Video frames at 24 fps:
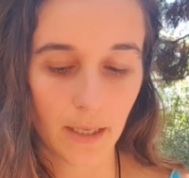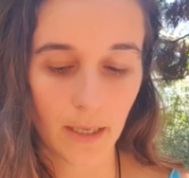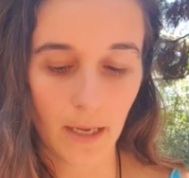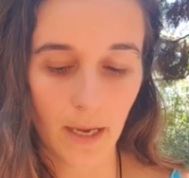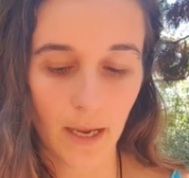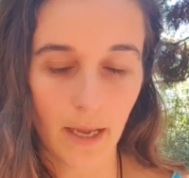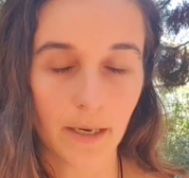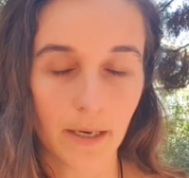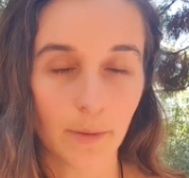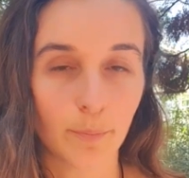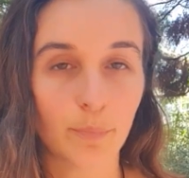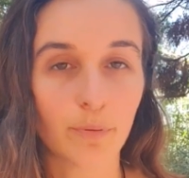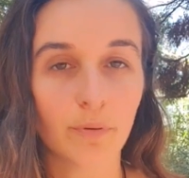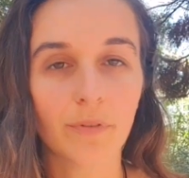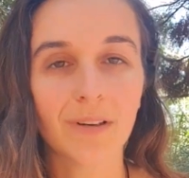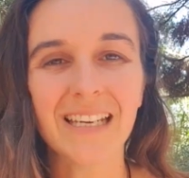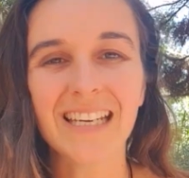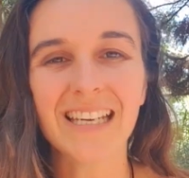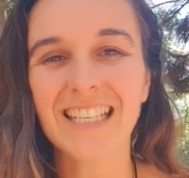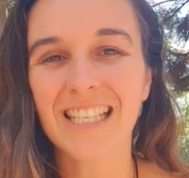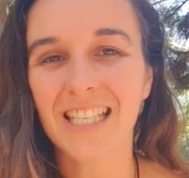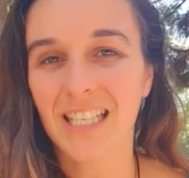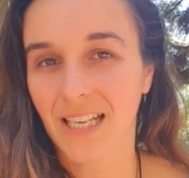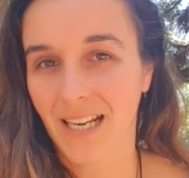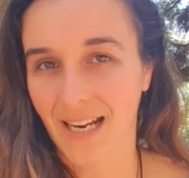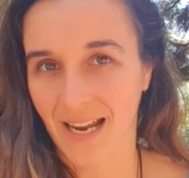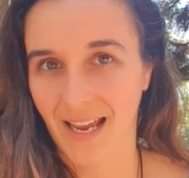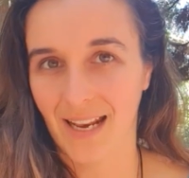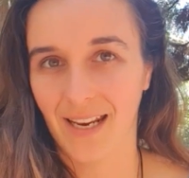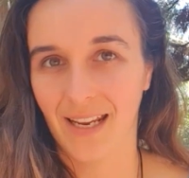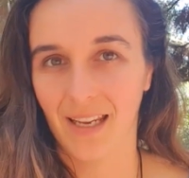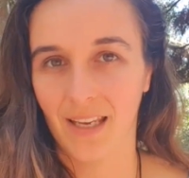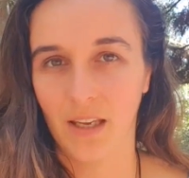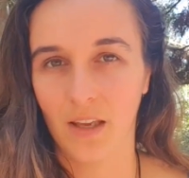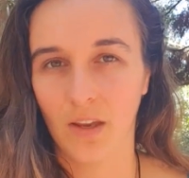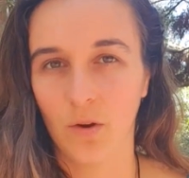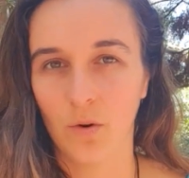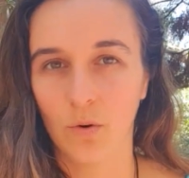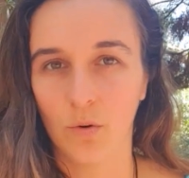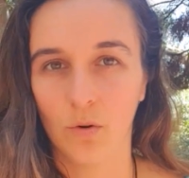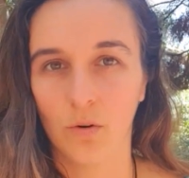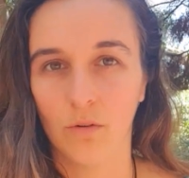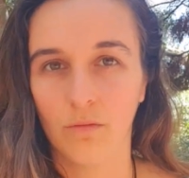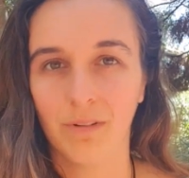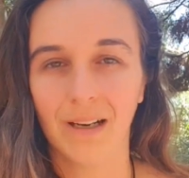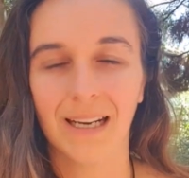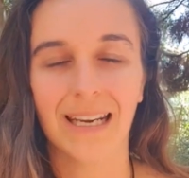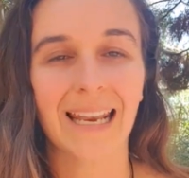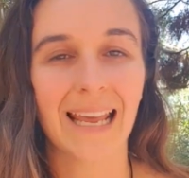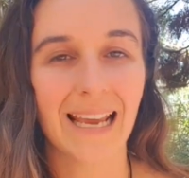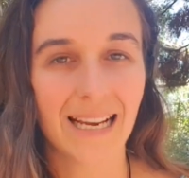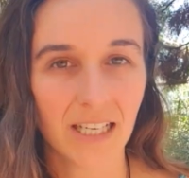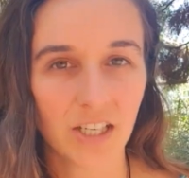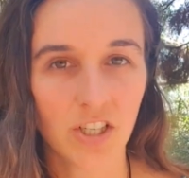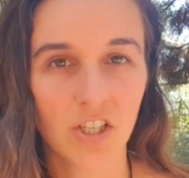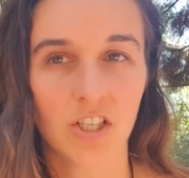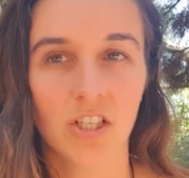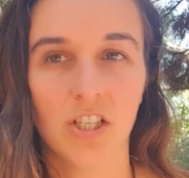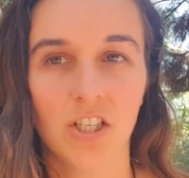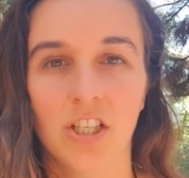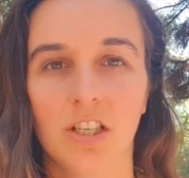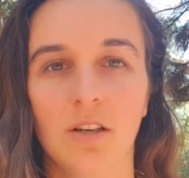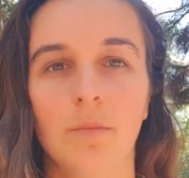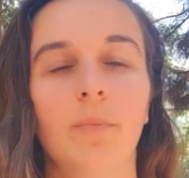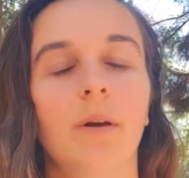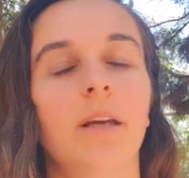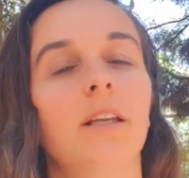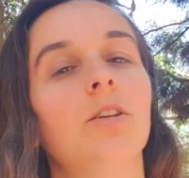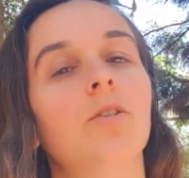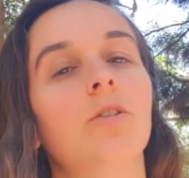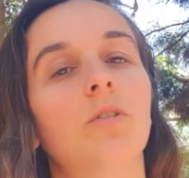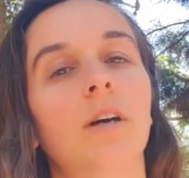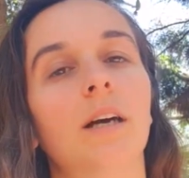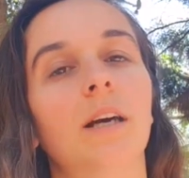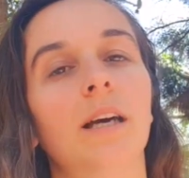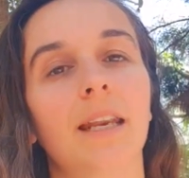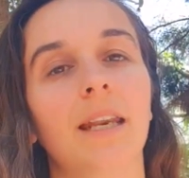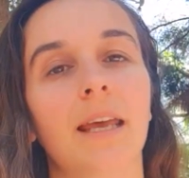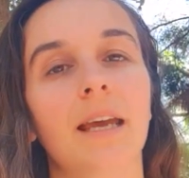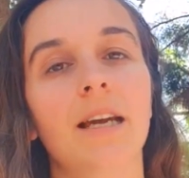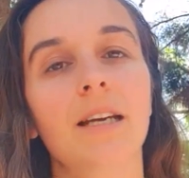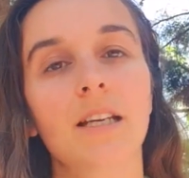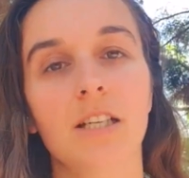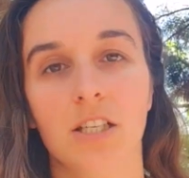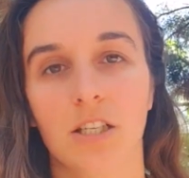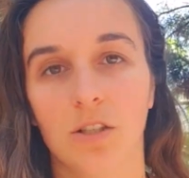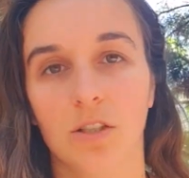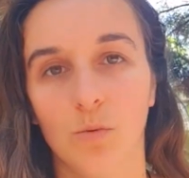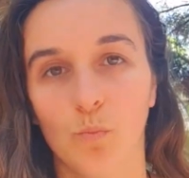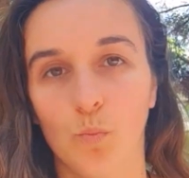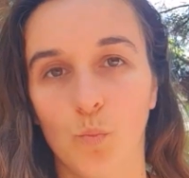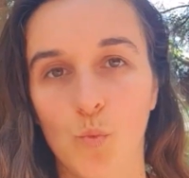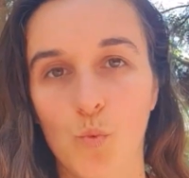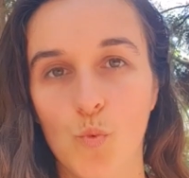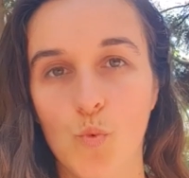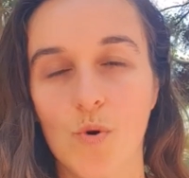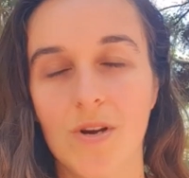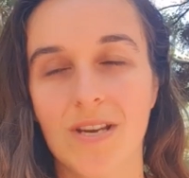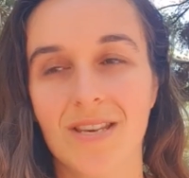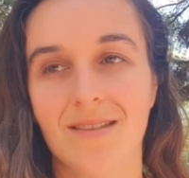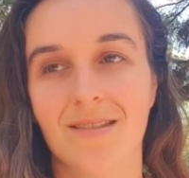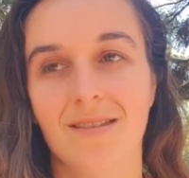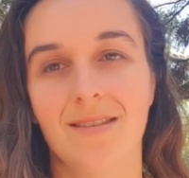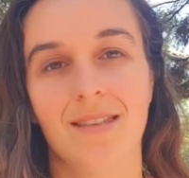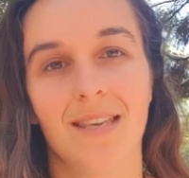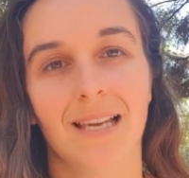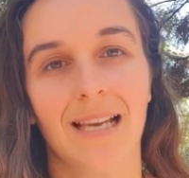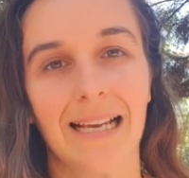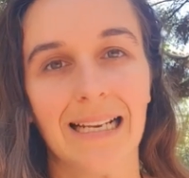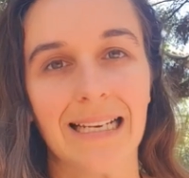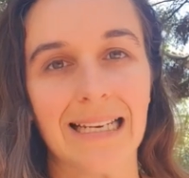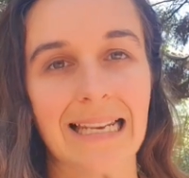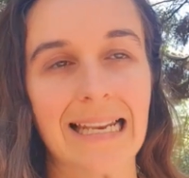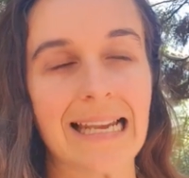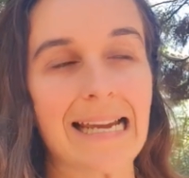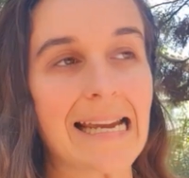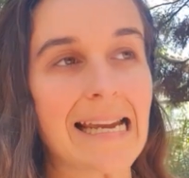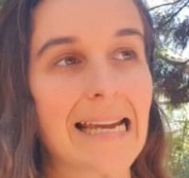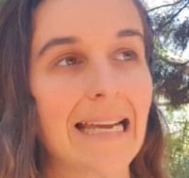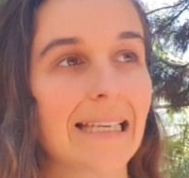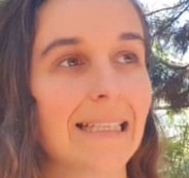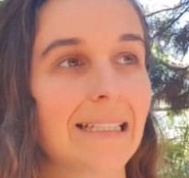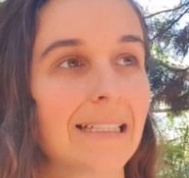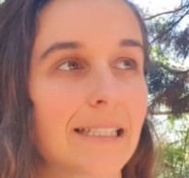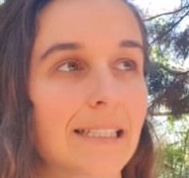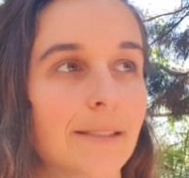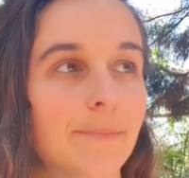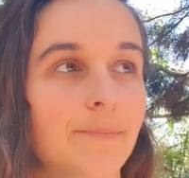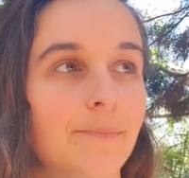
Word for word: and appreciating your relationship and your connection with the land